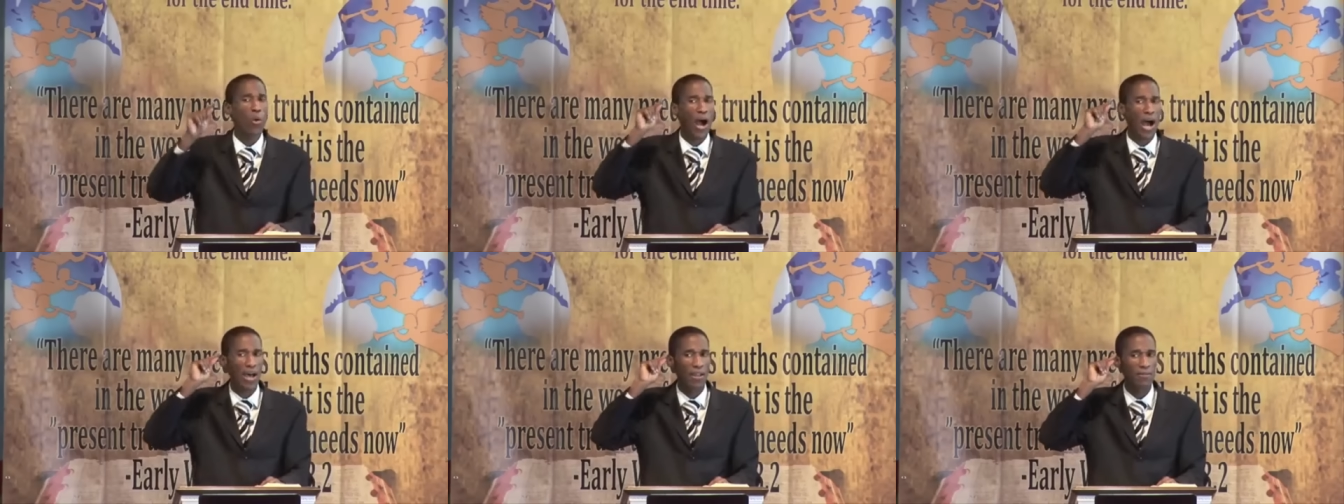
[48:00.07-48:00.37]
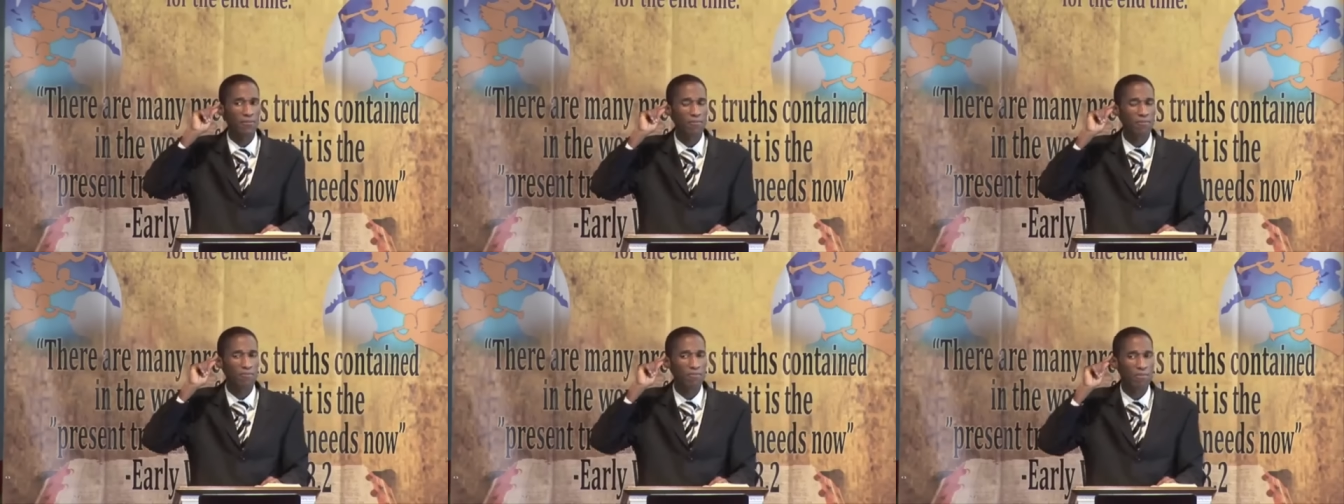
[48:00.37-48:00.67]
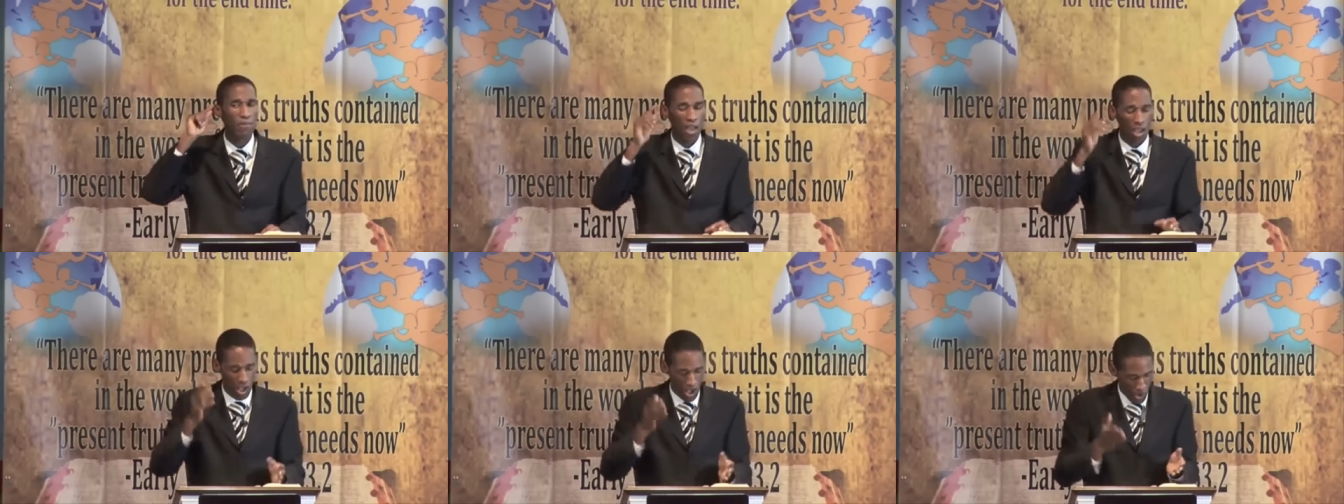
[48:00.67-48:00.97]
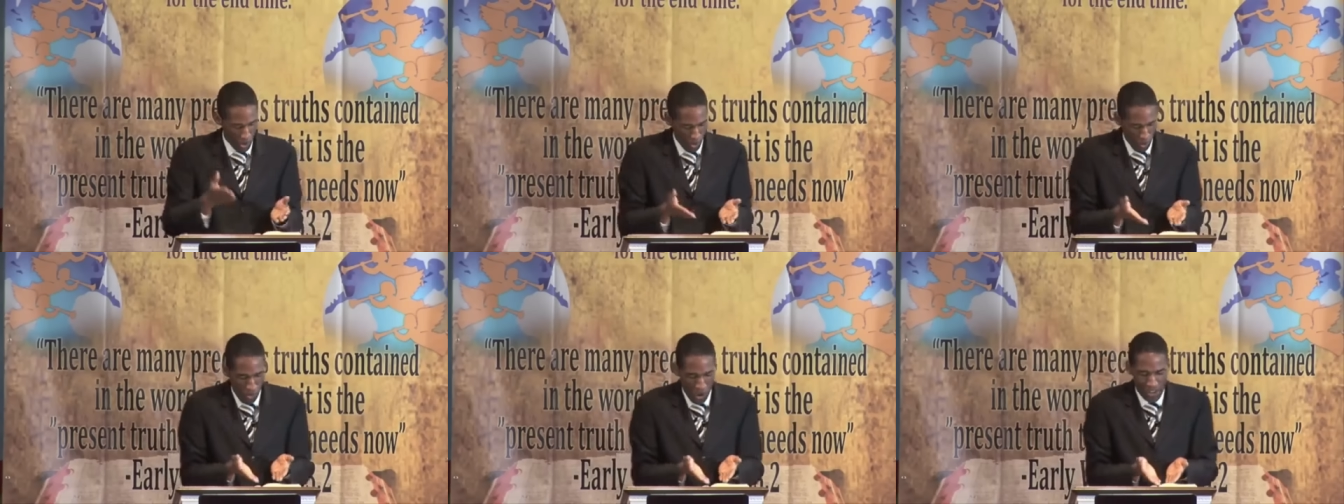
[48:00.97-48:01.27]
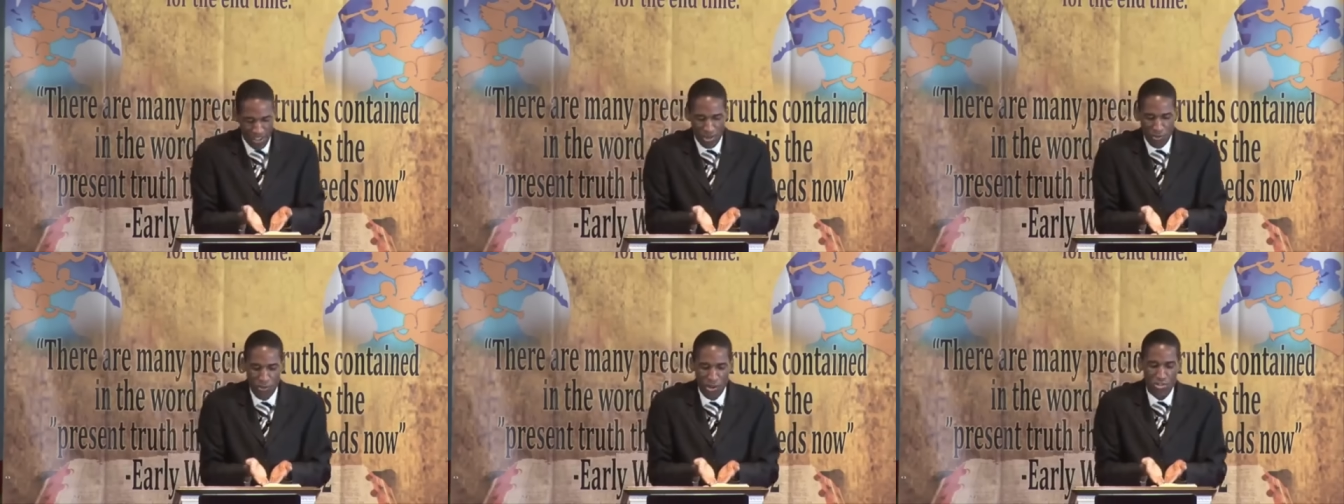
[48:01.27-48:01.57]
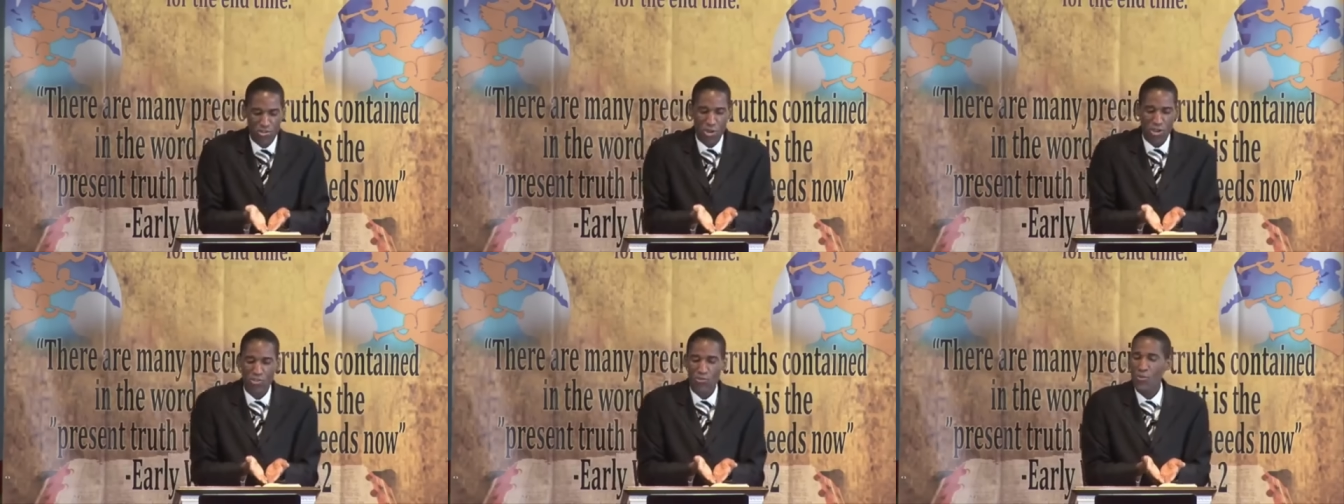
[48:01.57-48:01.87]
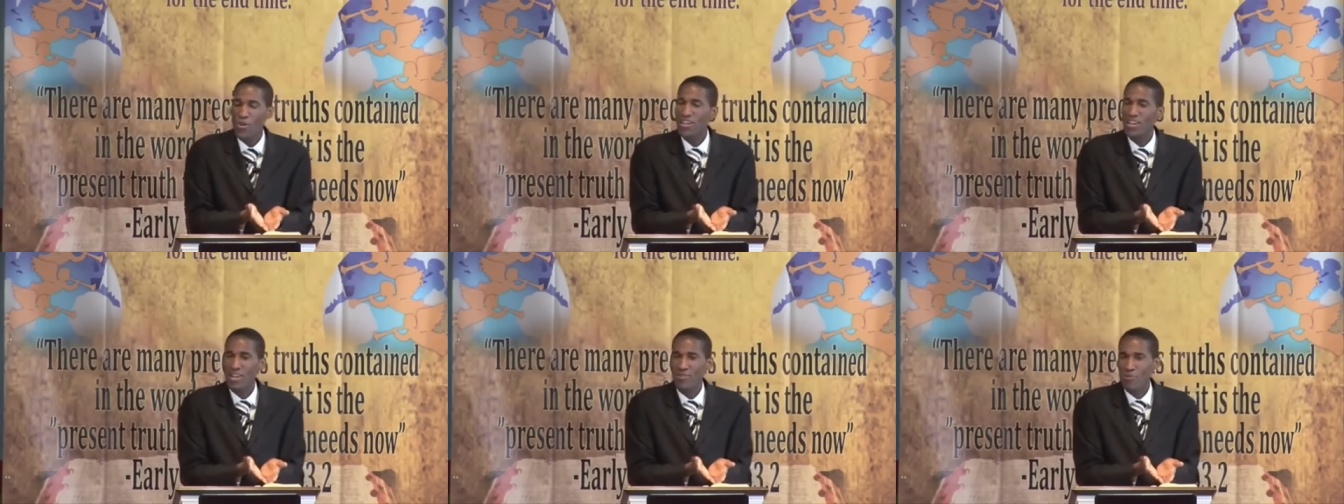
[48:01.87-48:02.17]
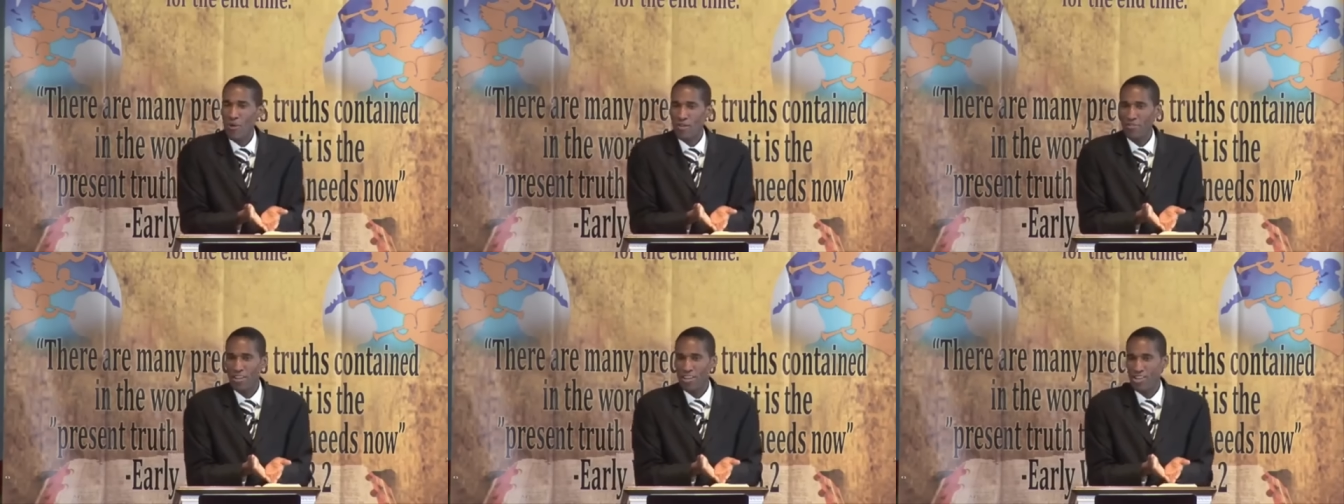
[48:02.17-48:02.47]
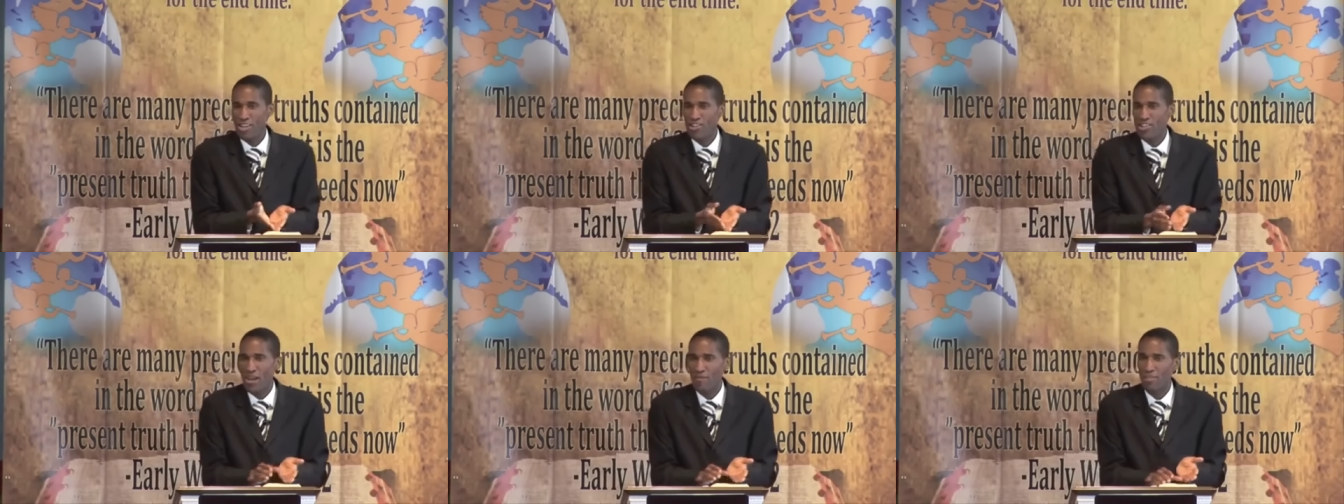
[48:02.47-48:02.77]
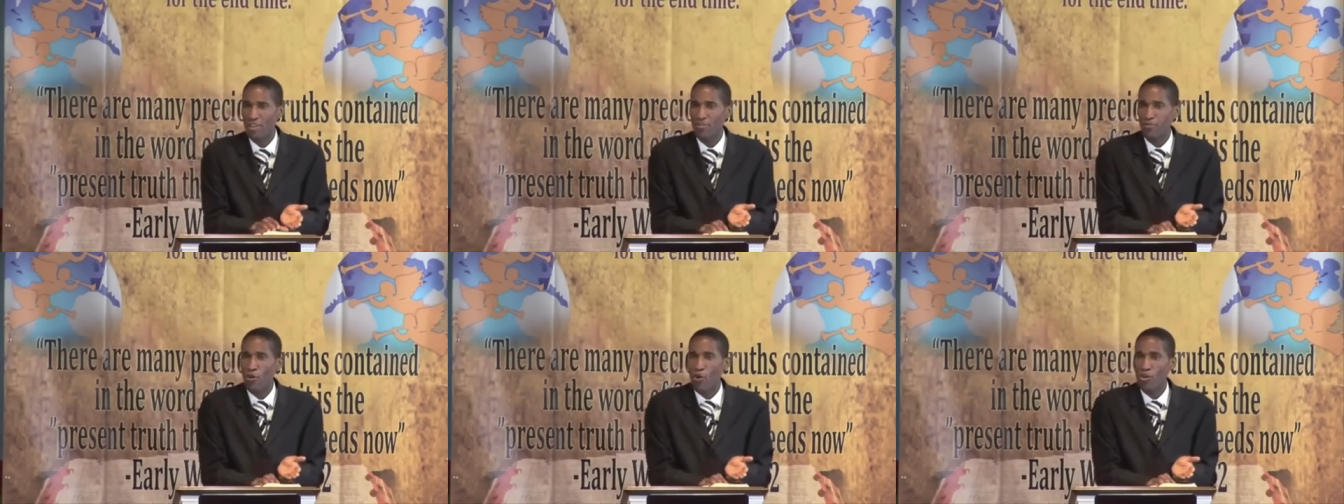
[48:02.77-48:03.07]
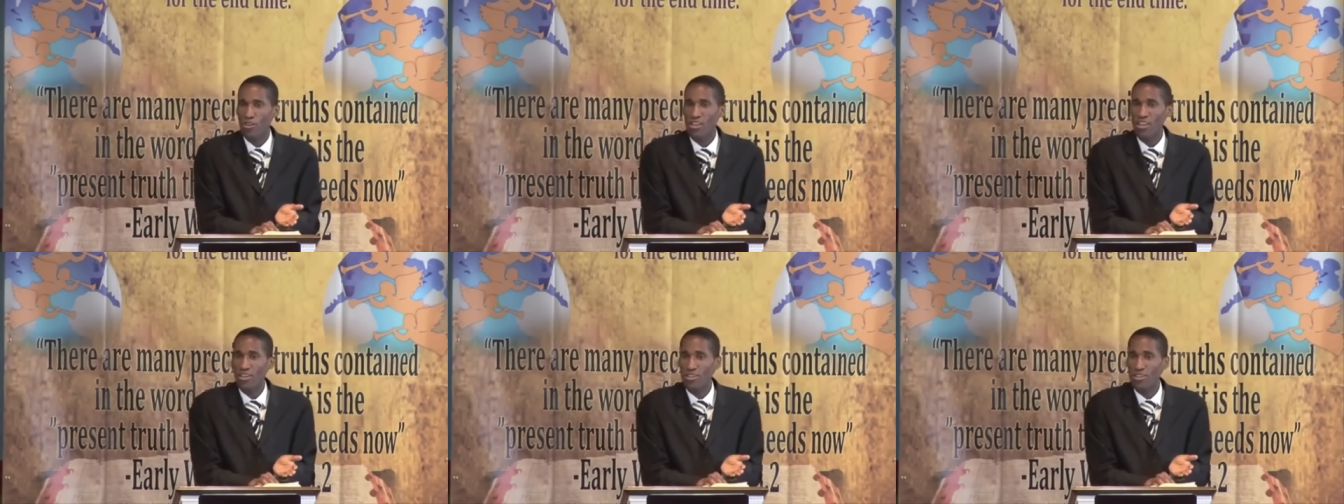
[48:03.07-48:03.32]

what? What did we just read in Revelation chapter 4,